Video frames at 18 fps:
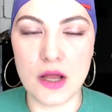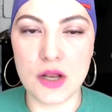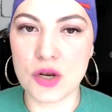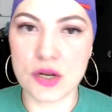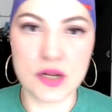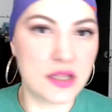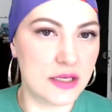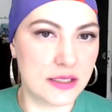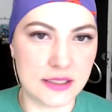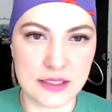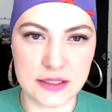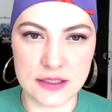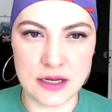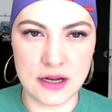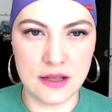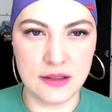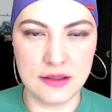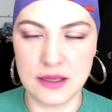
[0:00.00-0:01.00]
This is
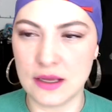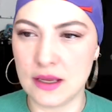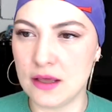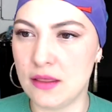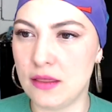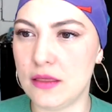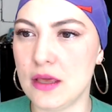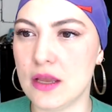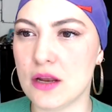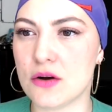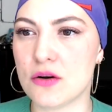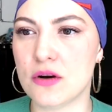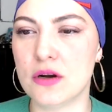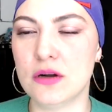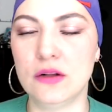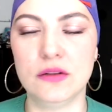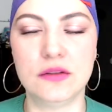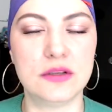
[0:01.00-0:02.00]
nothing
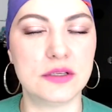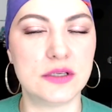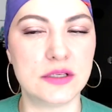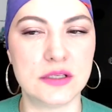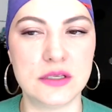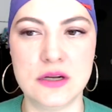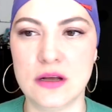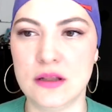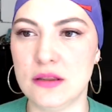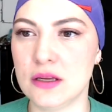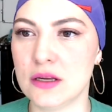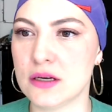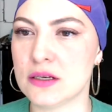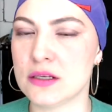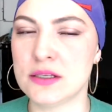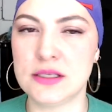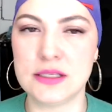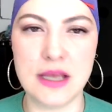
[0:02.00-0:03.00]
ethereal. This is nothing
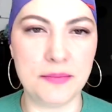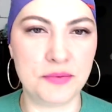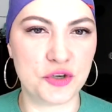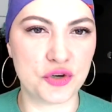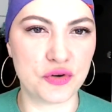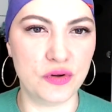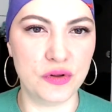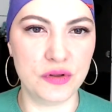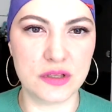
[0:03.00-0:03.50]
conceptual.